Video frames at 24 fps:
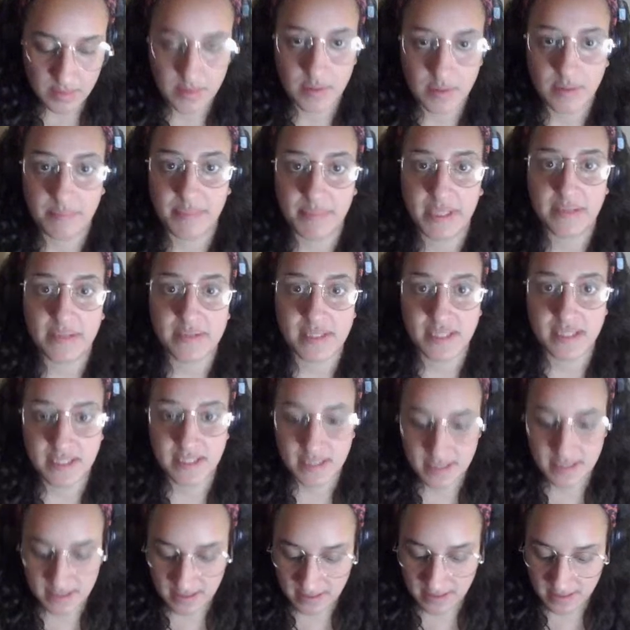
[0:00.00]
That's
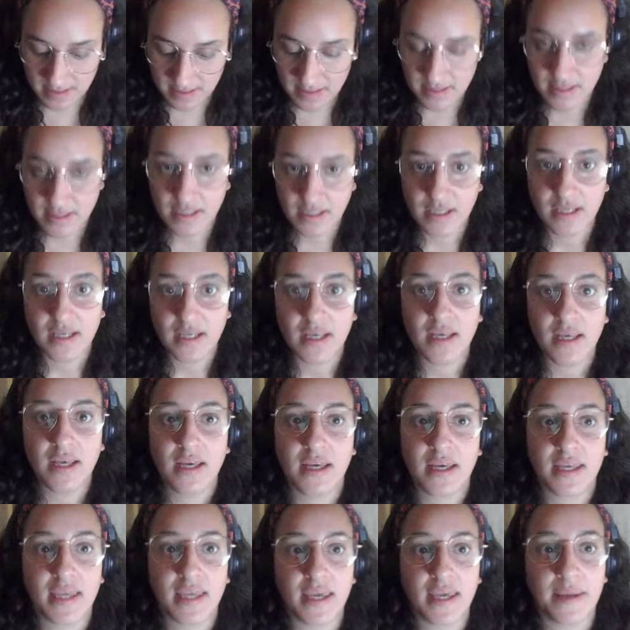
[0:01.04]
it.
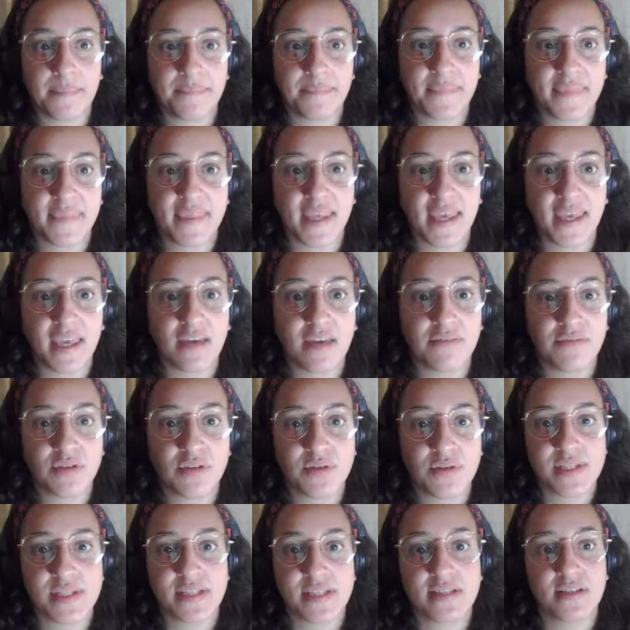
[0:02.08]
Okay, they have
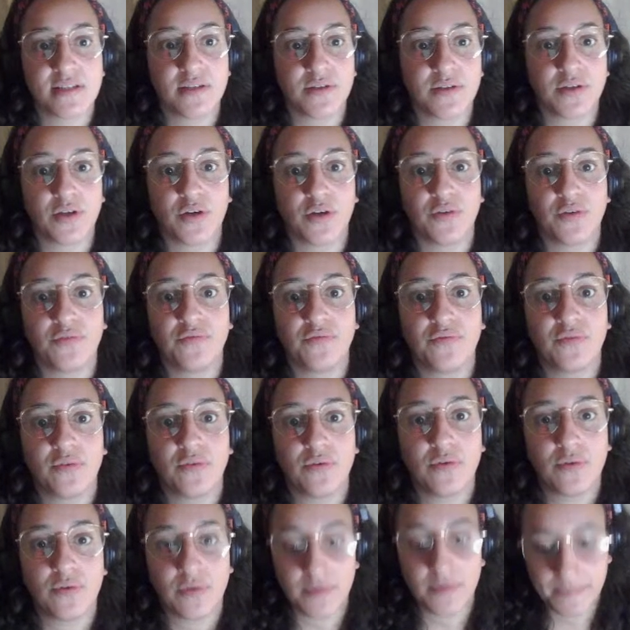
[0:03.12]
used this logo
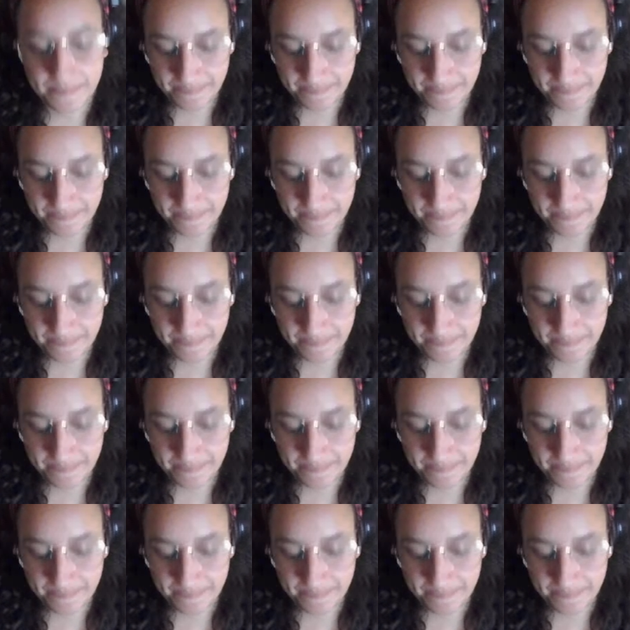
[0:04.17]
for